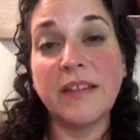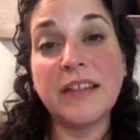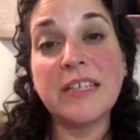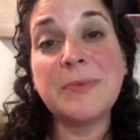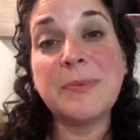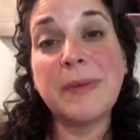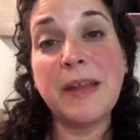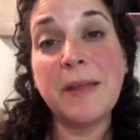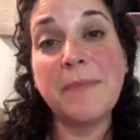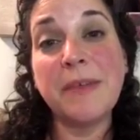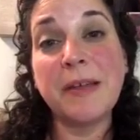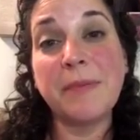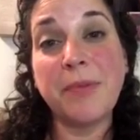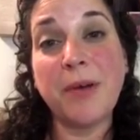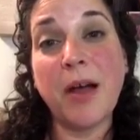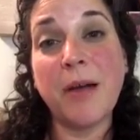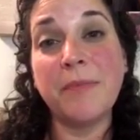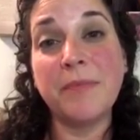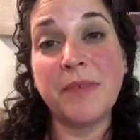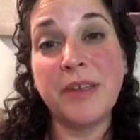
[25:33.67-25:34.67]
been a big
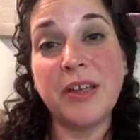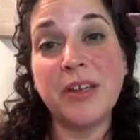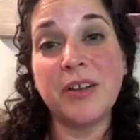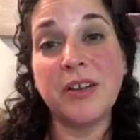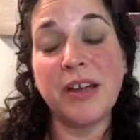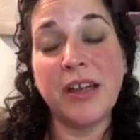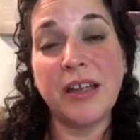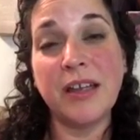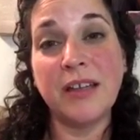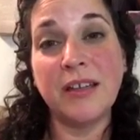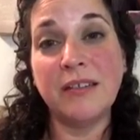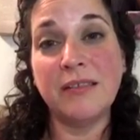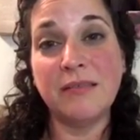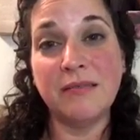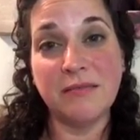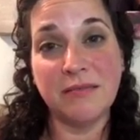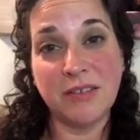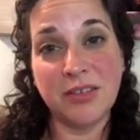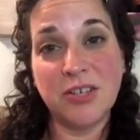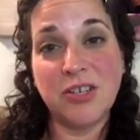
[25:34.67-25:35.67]
problem here in
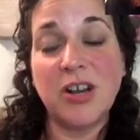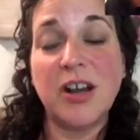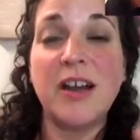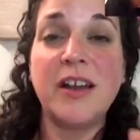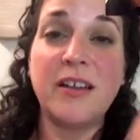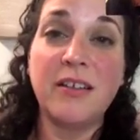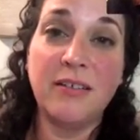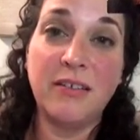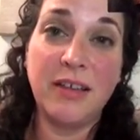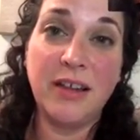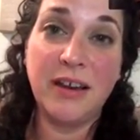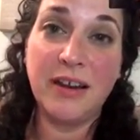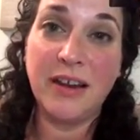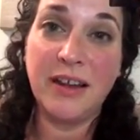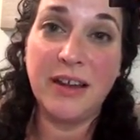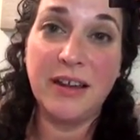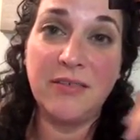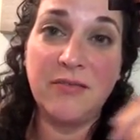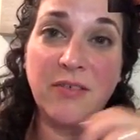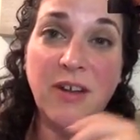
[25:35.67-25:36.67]
the Triangle
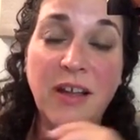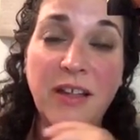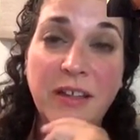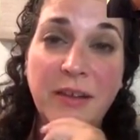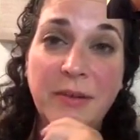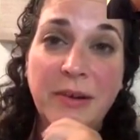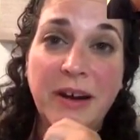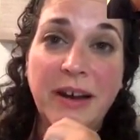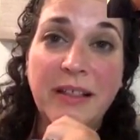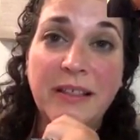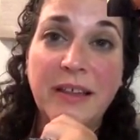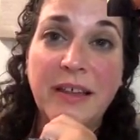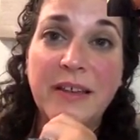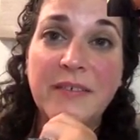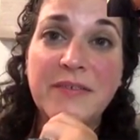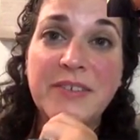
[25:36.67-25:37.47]
area in Raleigh where I live.